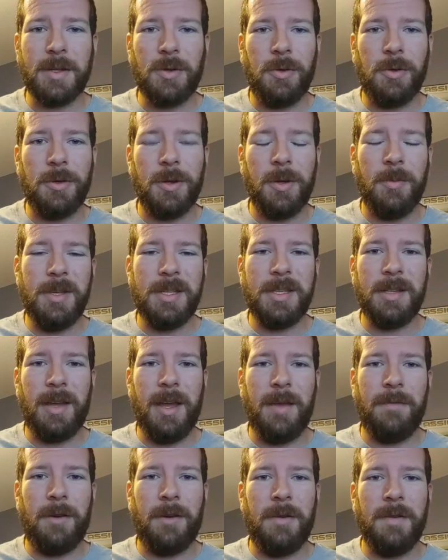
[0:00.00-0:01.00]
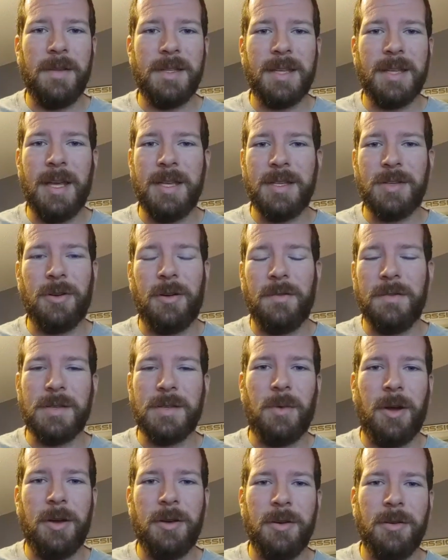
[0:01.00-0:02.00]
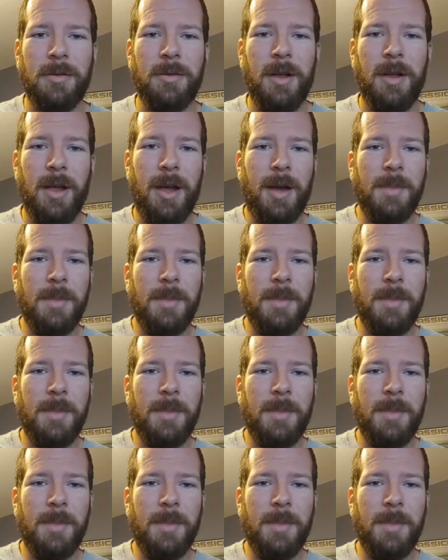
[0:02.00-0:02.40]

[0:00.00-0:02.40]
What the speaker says: cooler and we still have all this ice or all this water.